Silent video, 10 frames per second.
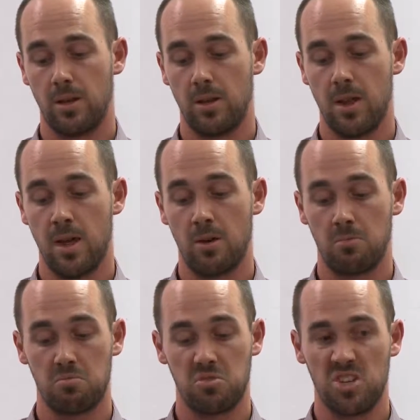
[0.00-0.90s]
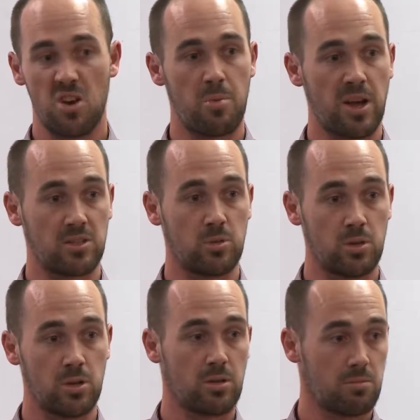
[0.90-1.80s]
Now, she got back to
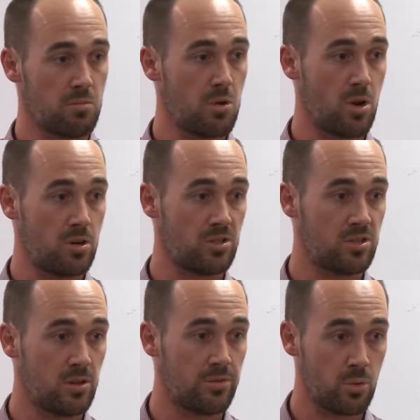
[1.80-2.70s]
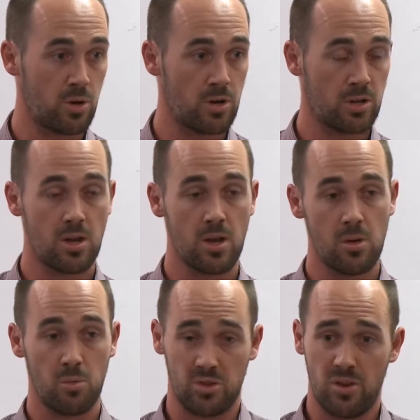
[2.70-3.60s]
work, hurt herself at work,
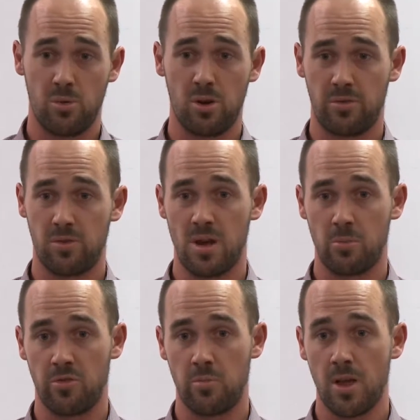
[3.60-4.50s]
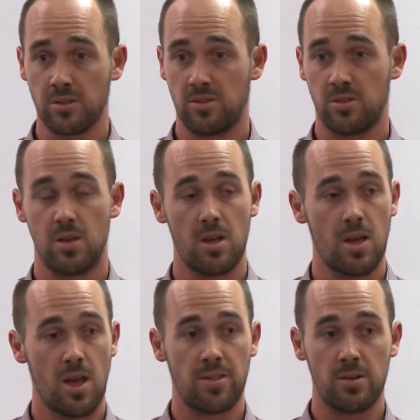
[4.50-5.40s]
was off work for a number of months,
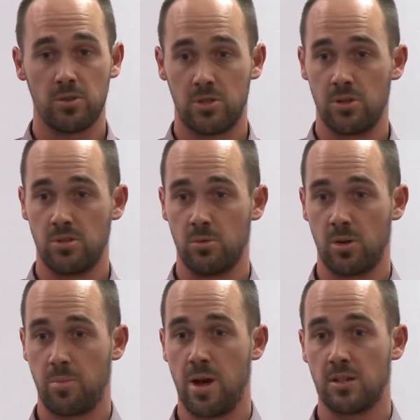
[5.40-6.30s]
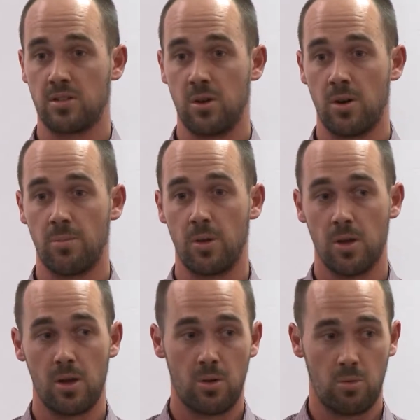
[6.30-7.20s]
and then returned to work part-time.
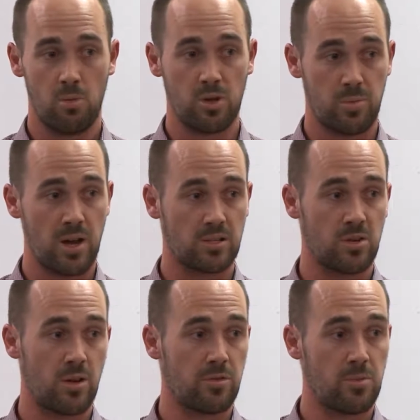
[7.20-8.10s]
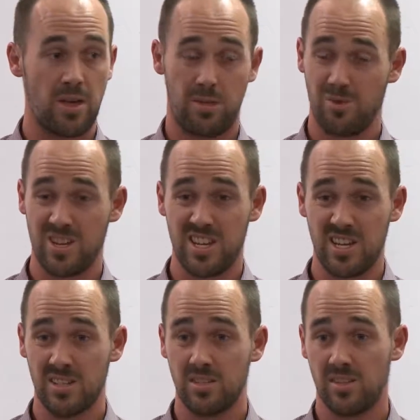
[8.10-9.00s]
Worked part-time for about 3
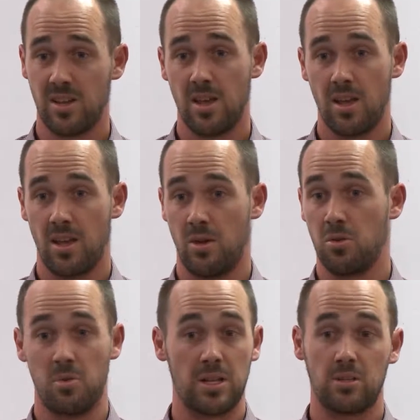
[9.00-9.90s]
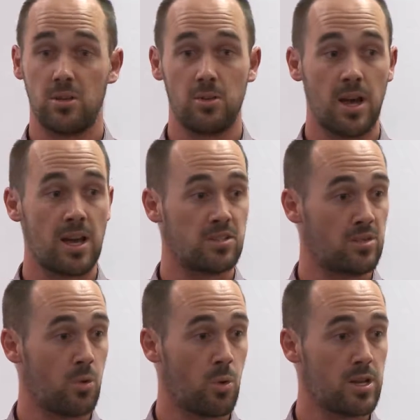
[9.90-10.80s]
years, on about 2 days
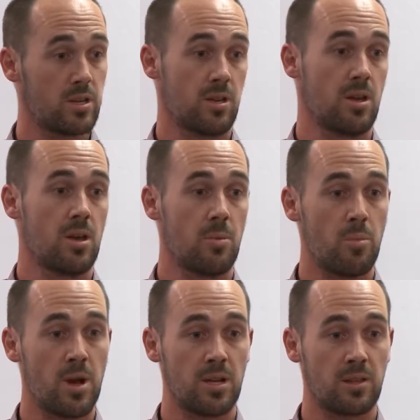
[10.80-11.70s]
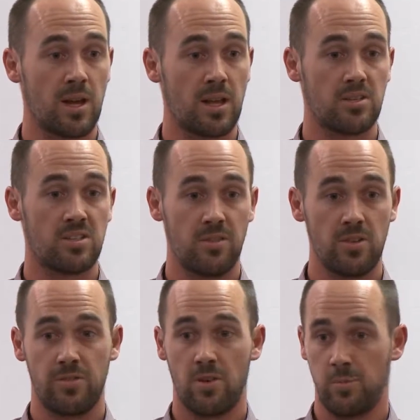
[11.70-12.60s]
a week, meaning that
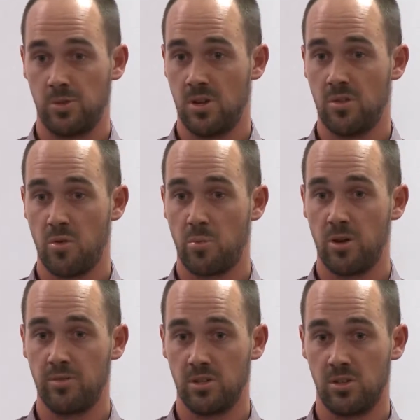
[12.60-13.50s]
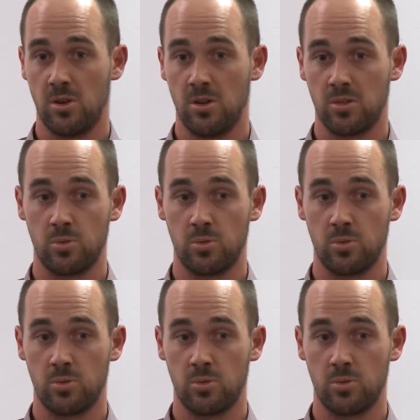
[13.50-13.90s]
75% of her previous earnings